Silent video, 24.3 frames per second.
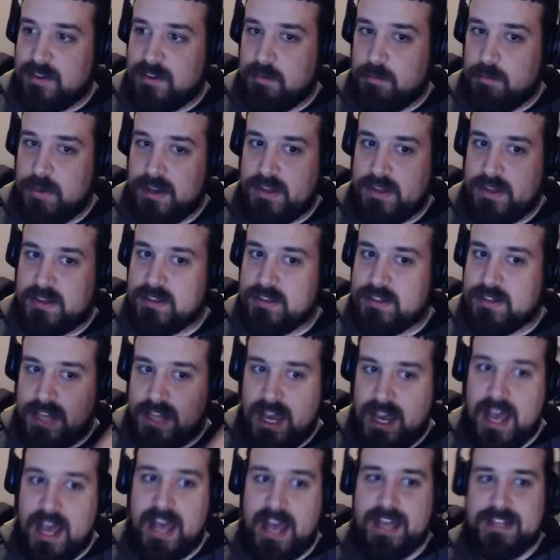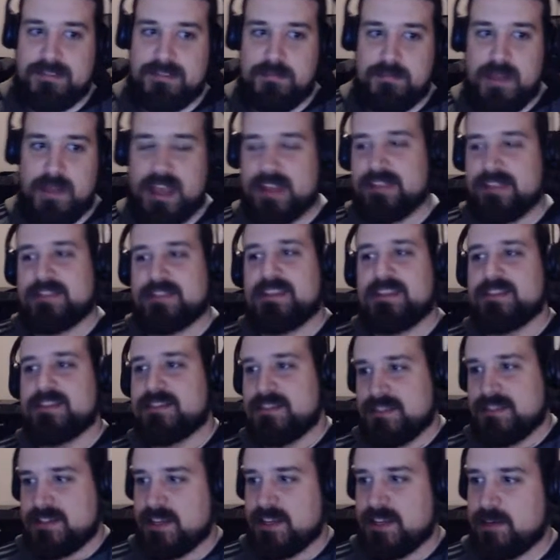But, God, man, this
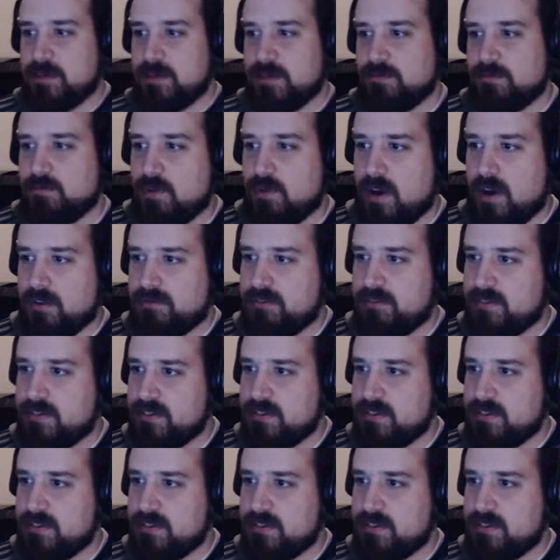is going to be rough.